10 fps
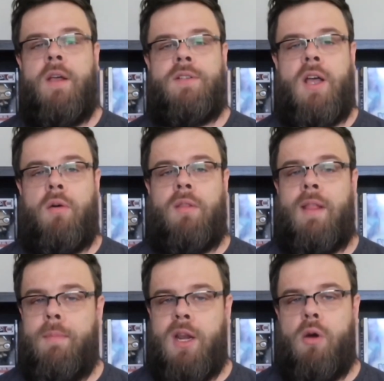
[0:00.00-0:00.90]
So
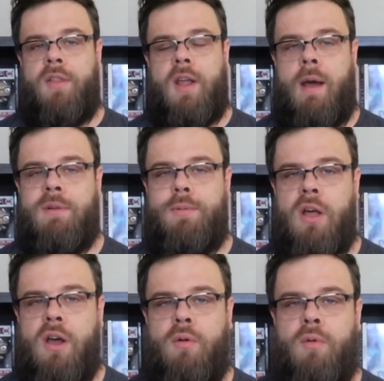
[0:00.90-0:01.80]
let me know in the comments
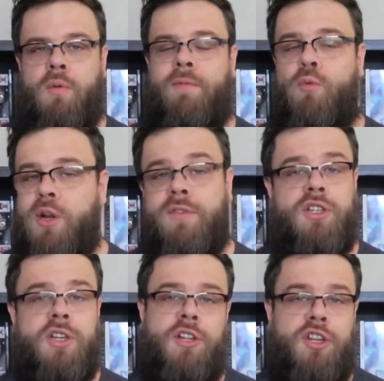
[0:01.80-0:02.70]
below, which
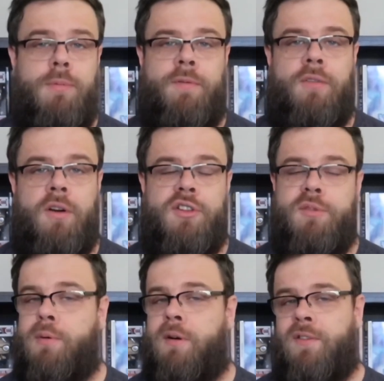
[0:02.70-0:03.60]
version did you prefer? Did
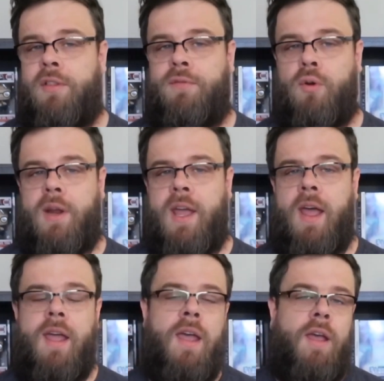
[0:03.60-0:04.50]
you prefer the
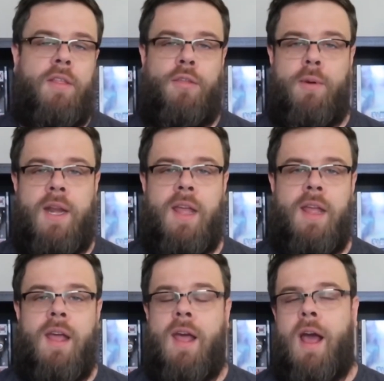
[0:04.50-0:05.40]
4K, the 3D?